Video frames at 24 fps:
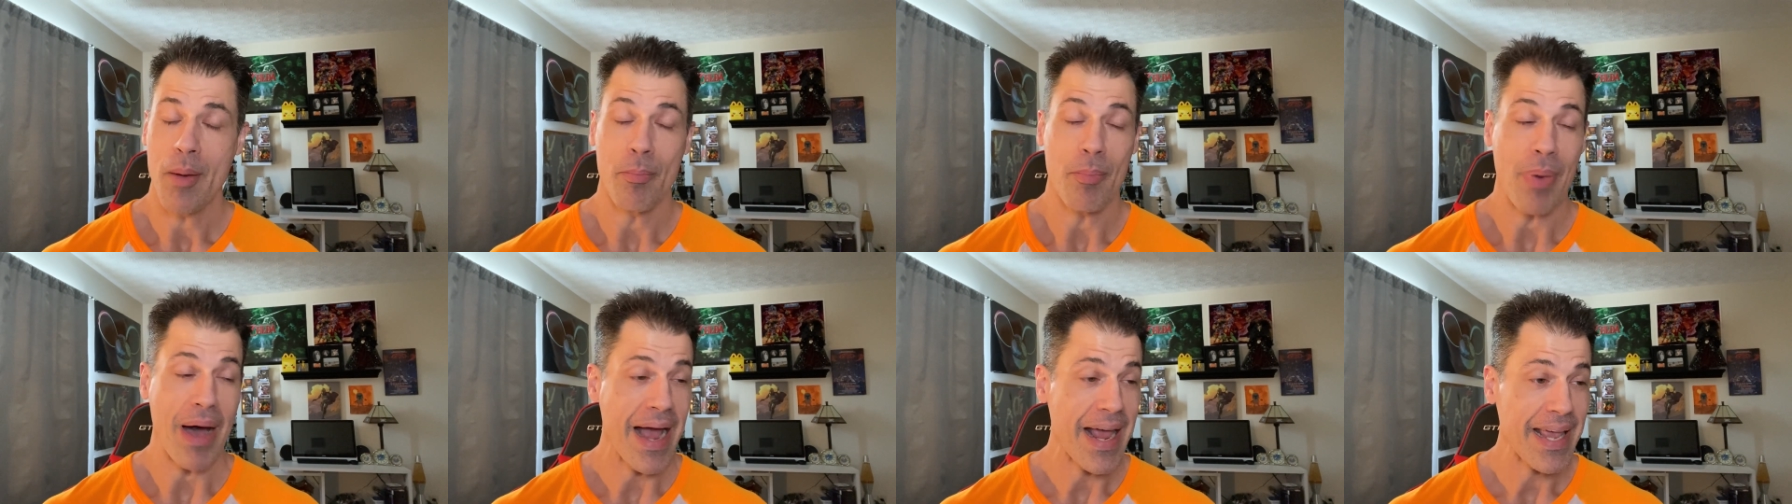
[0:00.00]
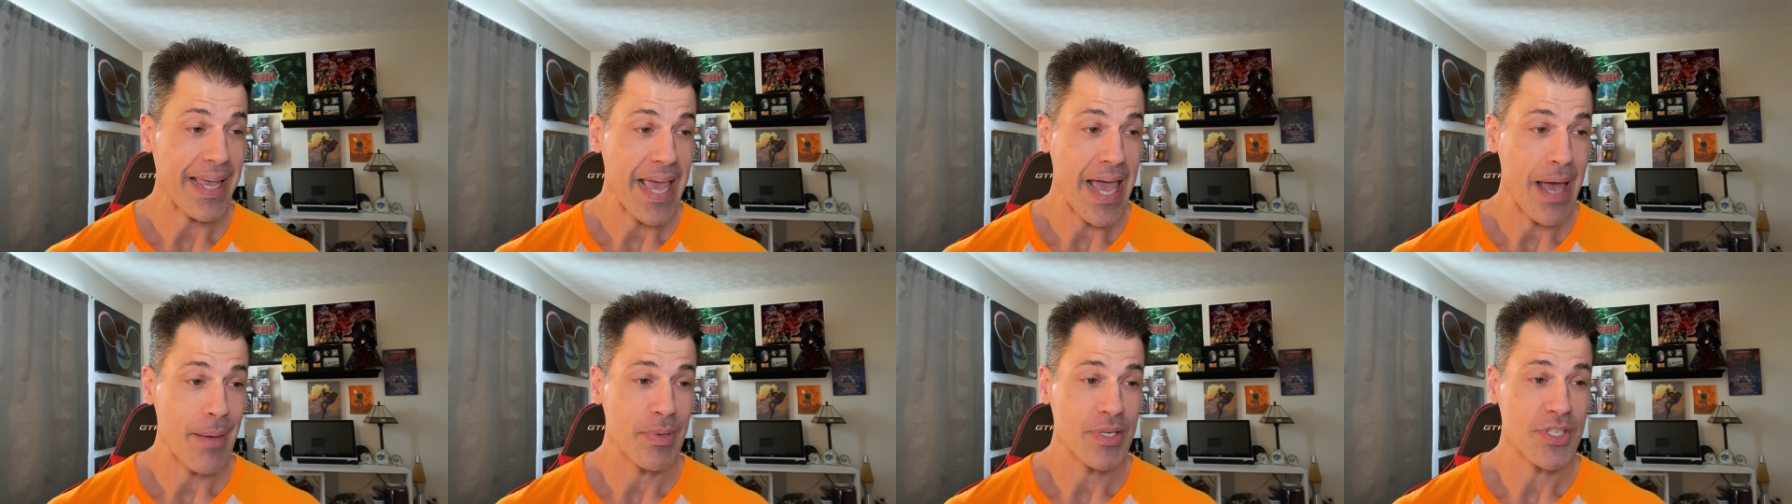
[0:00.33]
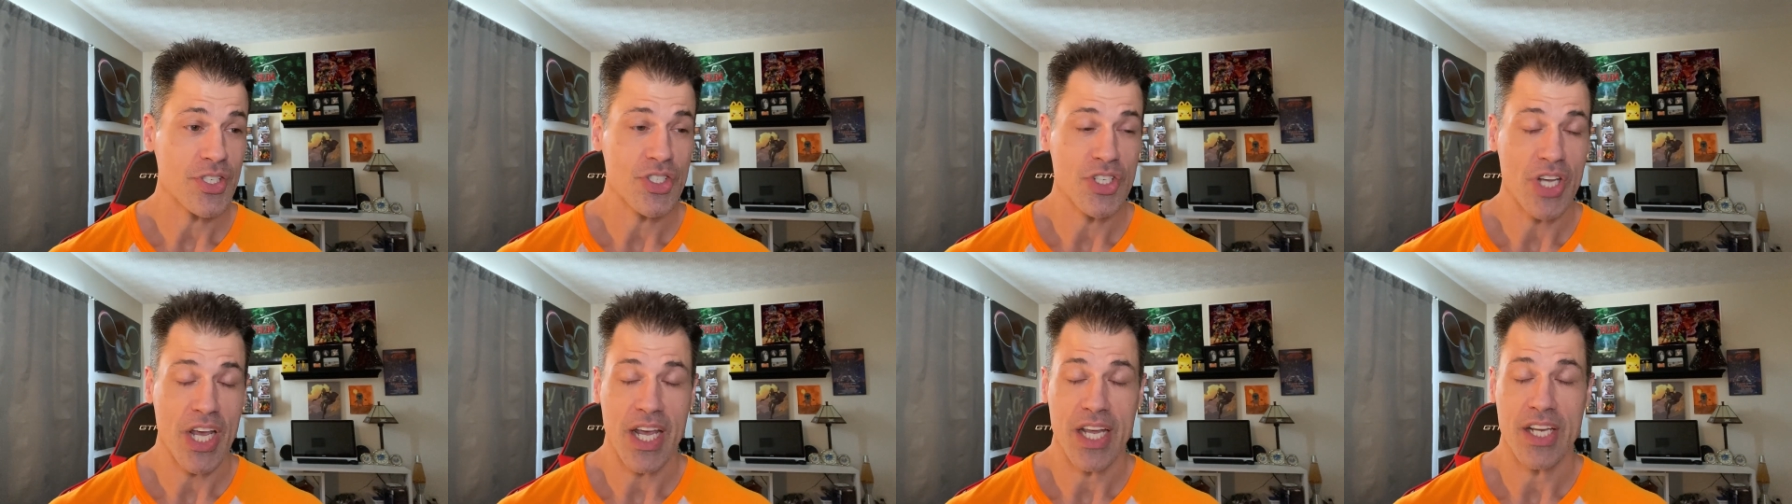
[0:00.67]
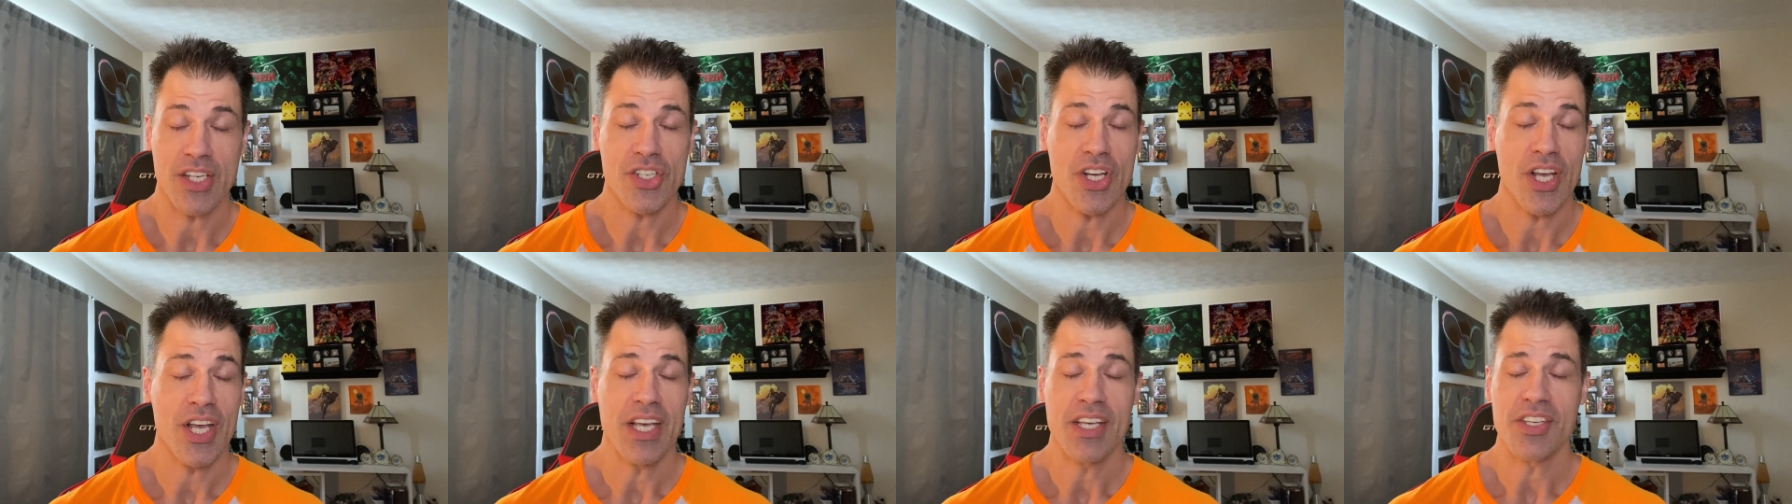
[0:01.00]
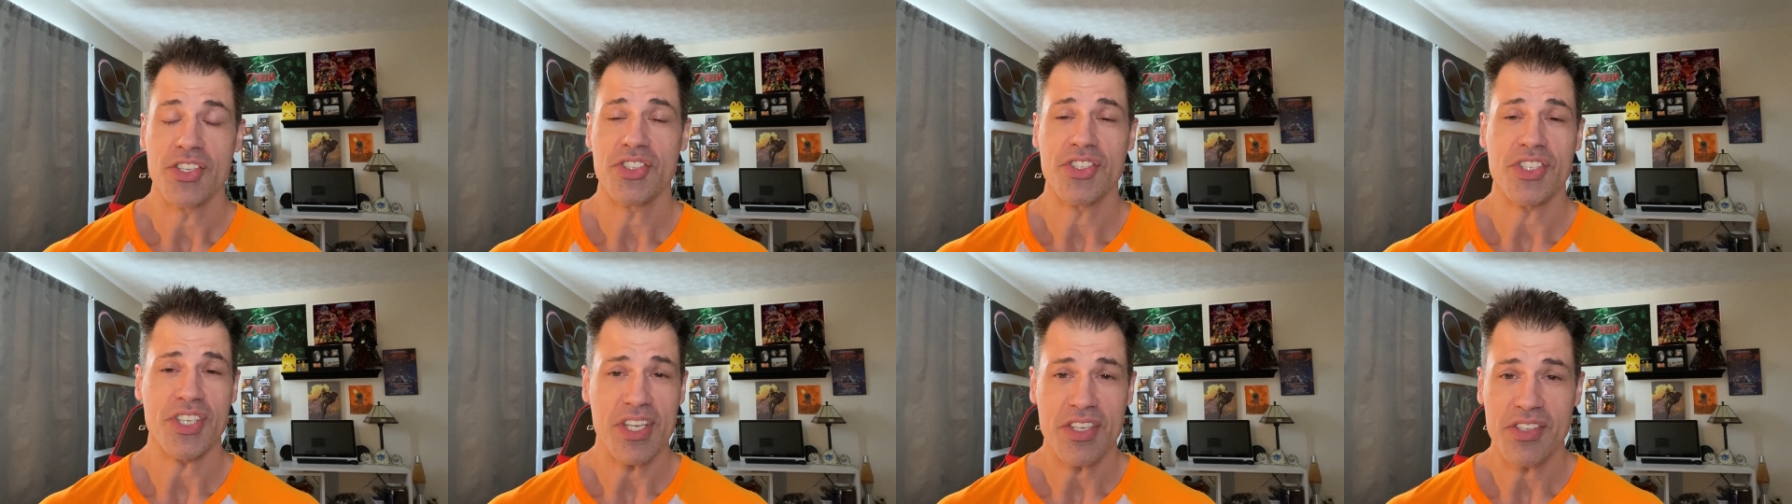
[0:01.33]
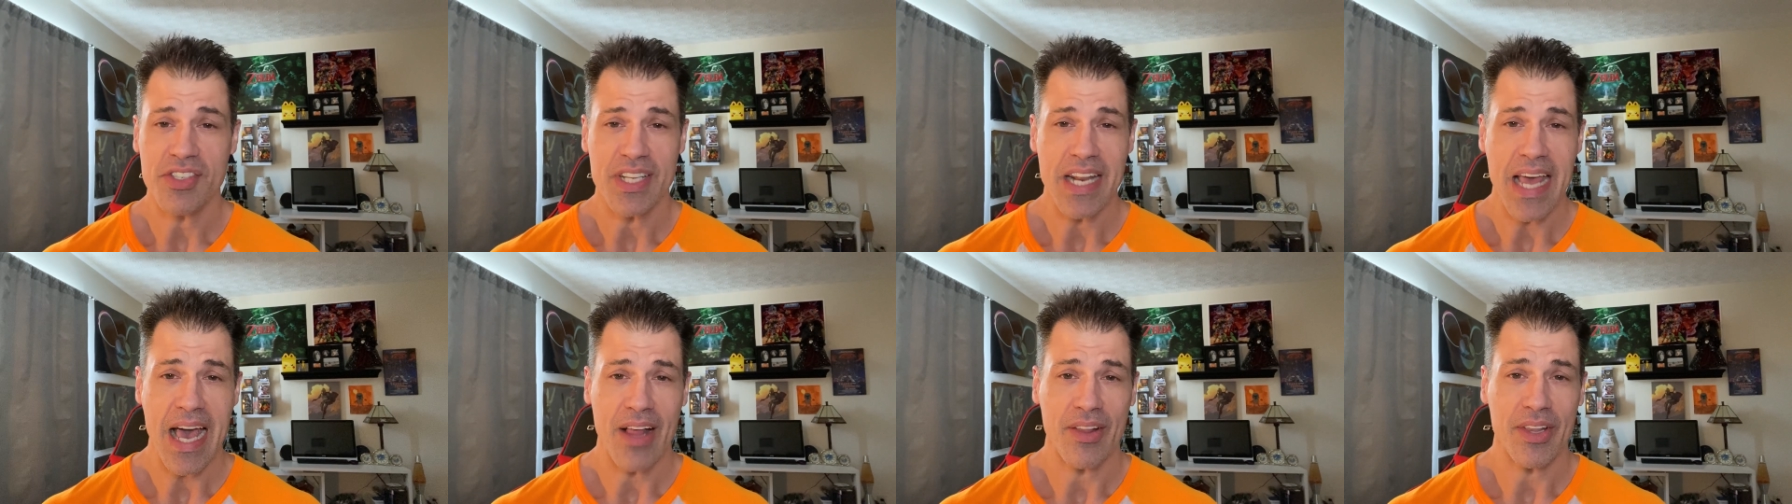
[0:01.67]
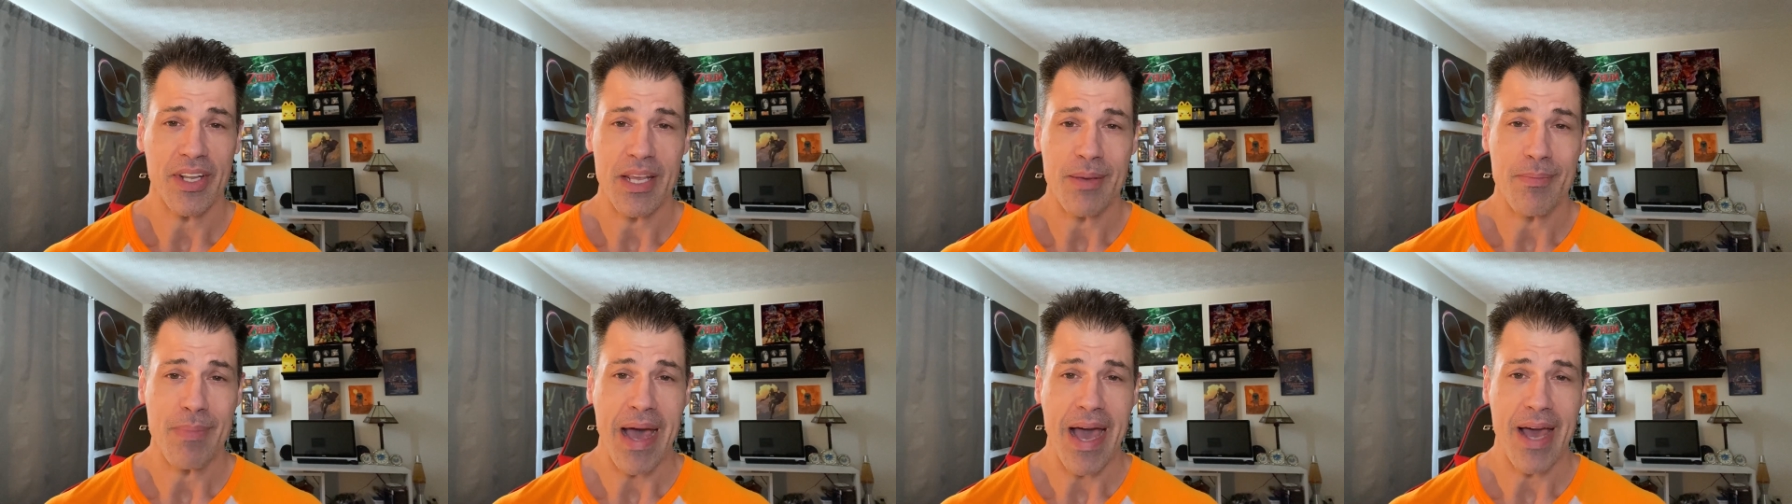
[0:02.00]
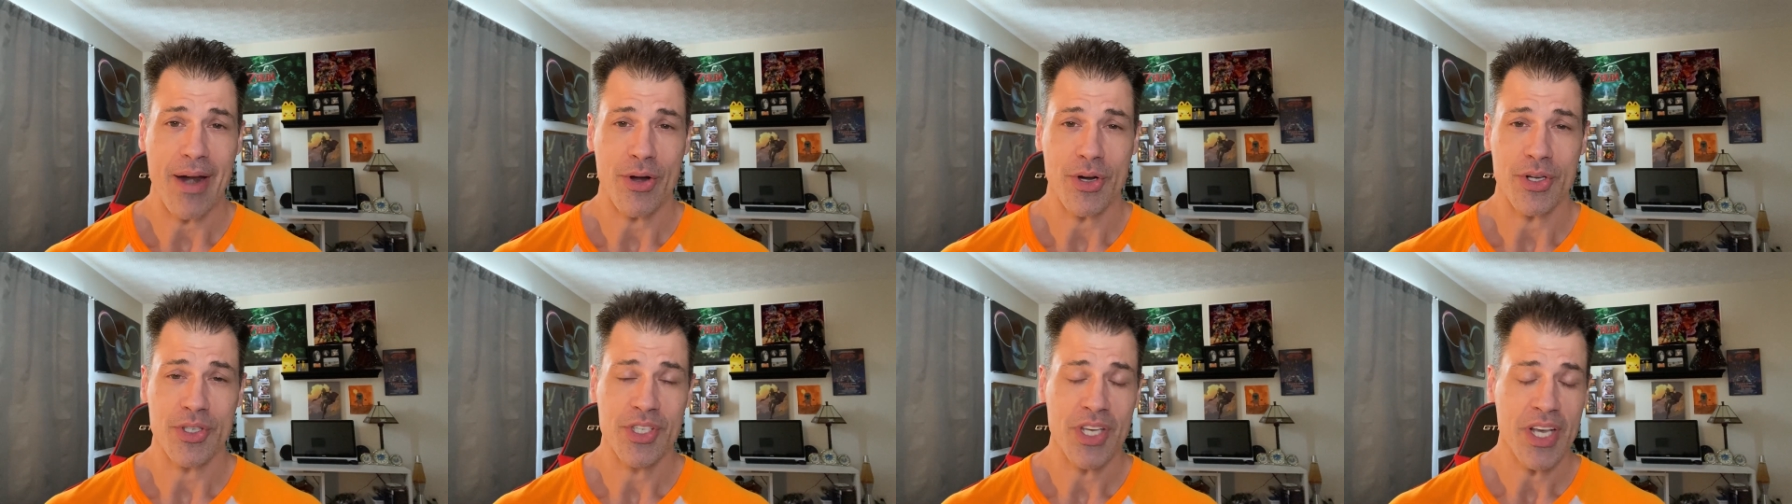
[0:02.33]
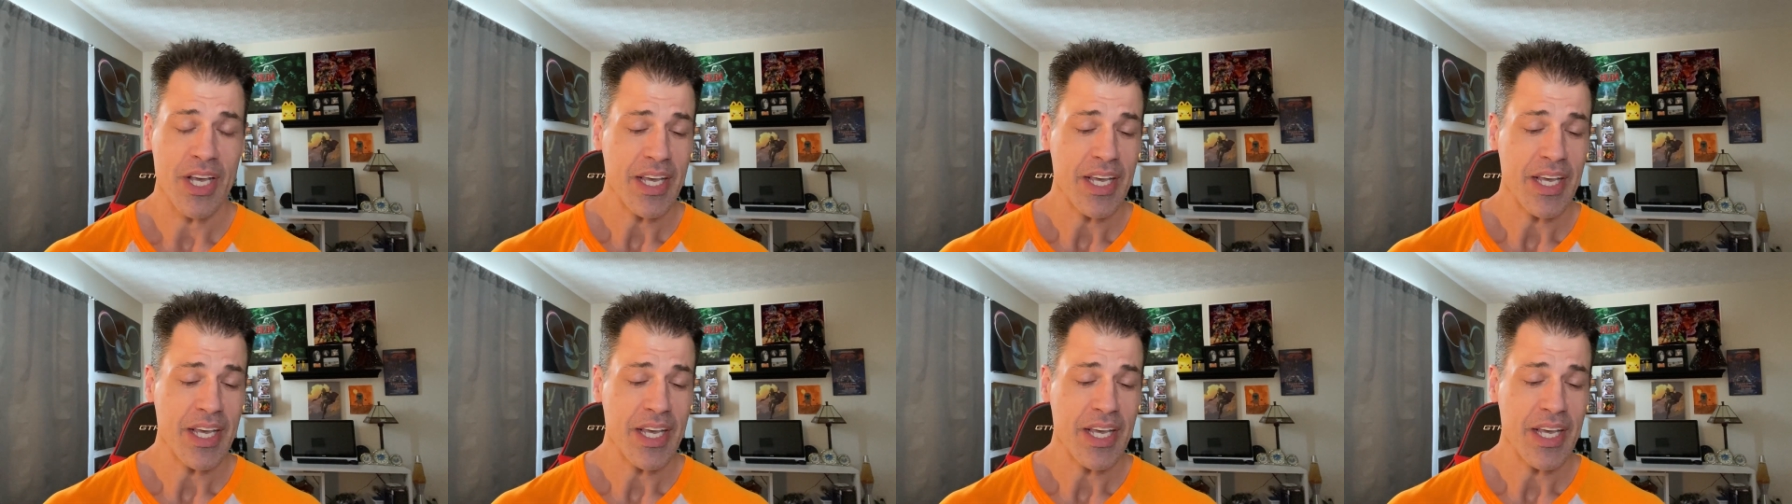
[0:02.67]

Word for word: buying habits change, seasonality matters.